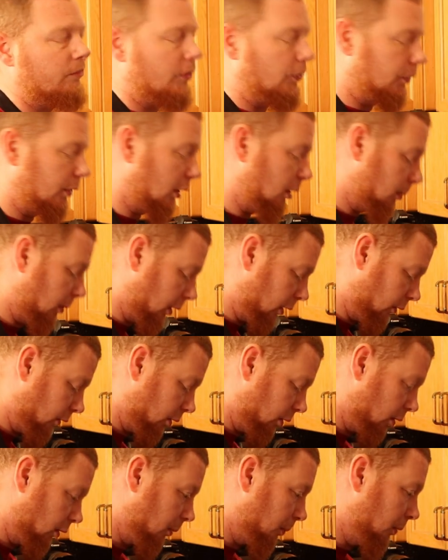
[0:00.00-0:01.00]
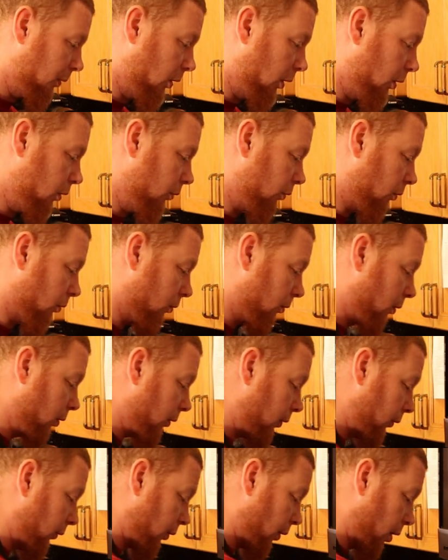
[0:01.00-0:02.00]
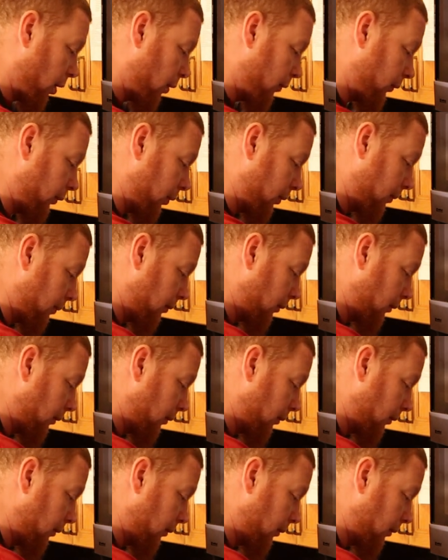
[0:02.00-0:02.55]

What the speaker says: 15 minutes. The potatoes are really soft.